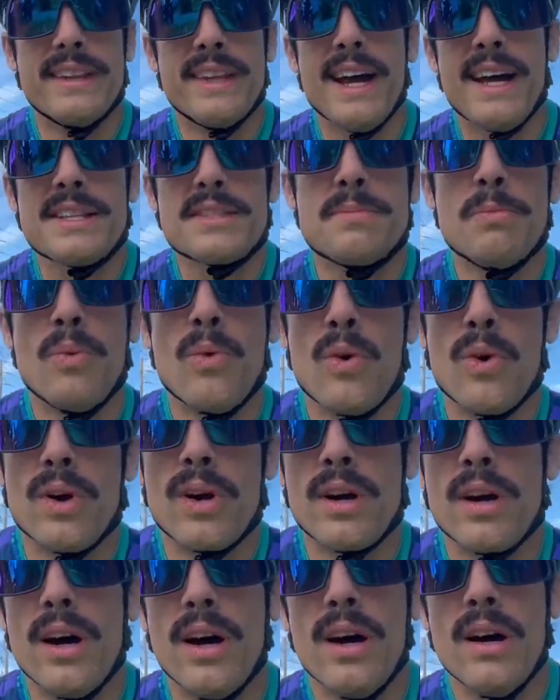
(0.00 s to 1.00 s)
That's
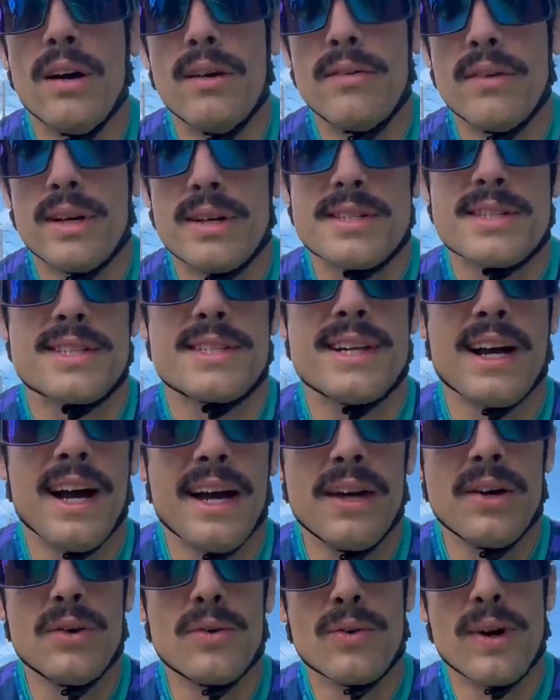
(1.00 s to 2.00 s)
more of a
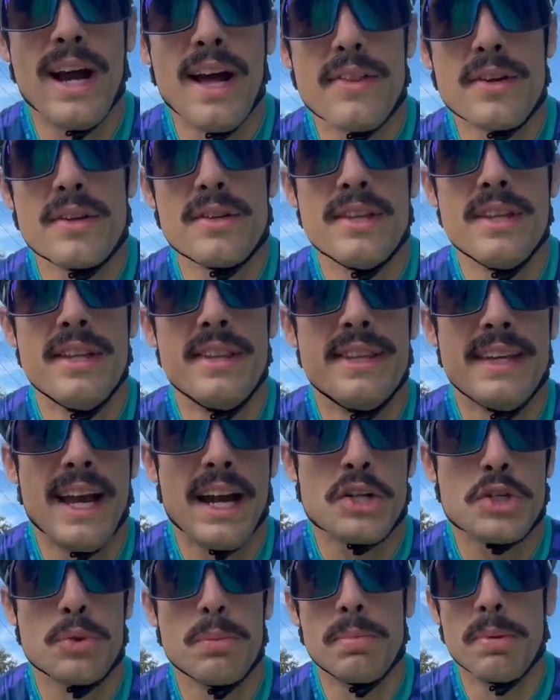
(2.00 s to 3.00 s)
style rather than the
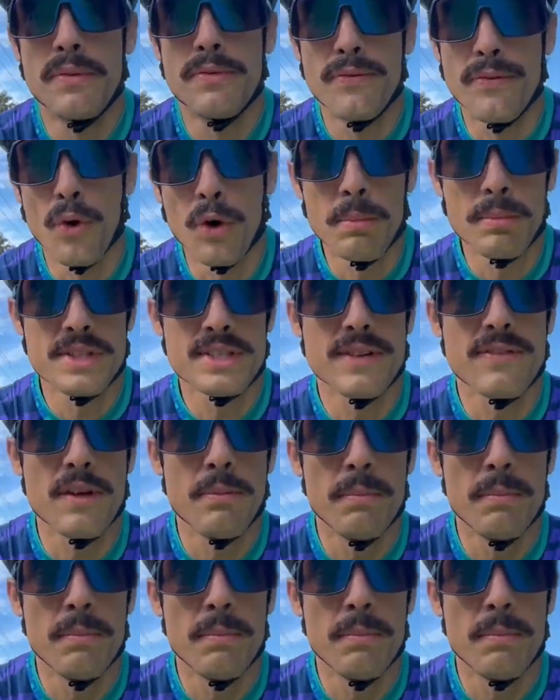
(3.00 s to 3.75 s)
actual performance of the